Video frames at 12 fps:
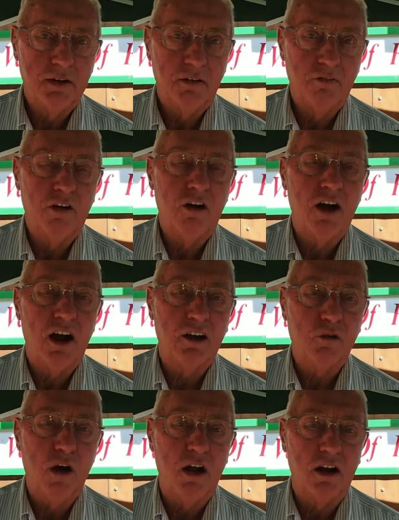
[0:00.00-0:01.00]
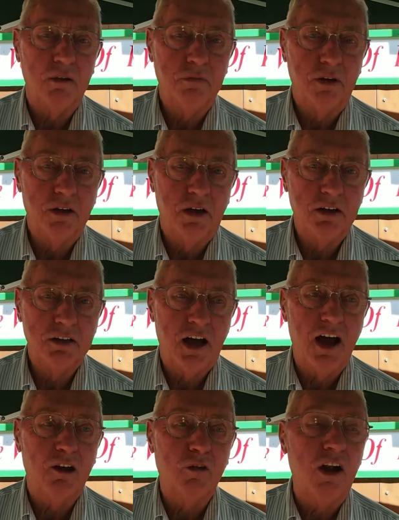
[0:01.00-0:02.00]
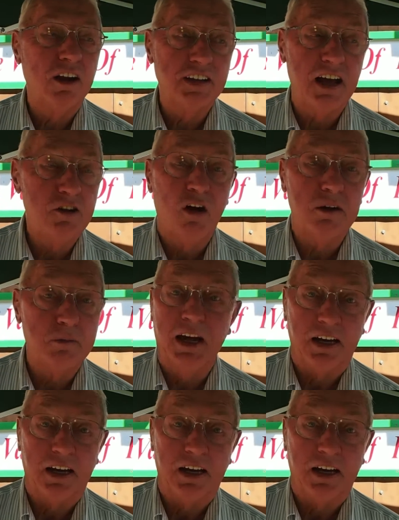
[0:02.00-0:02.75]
very high quality, as high quality as I know how to make.